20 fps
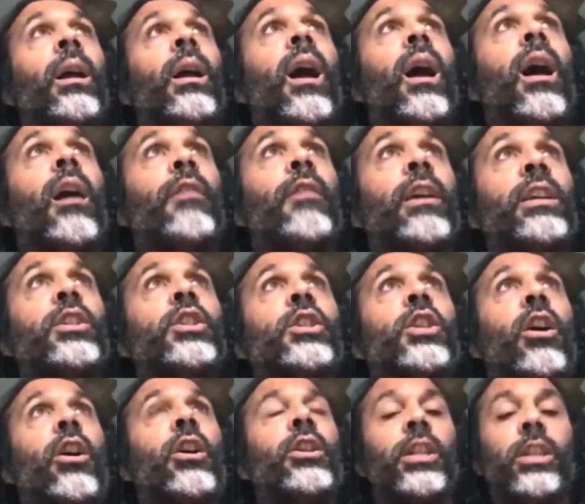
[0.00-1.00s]
I think
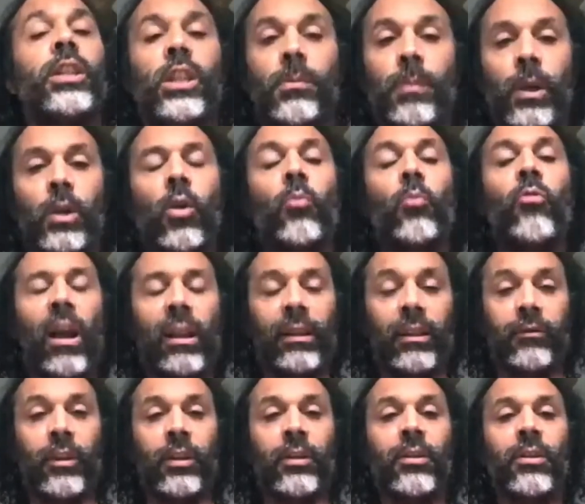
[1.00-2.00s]
starting to become
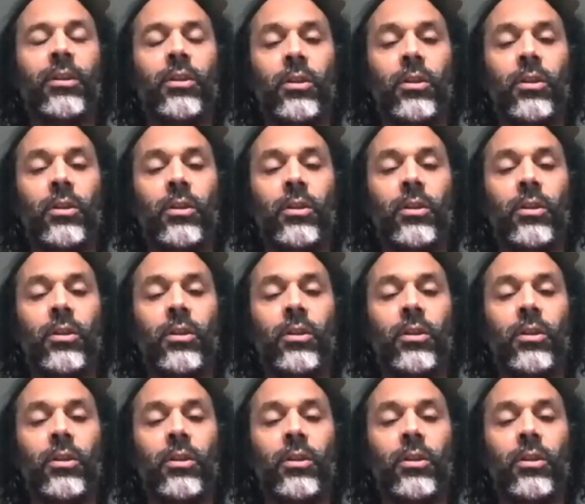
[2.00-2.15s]
relevant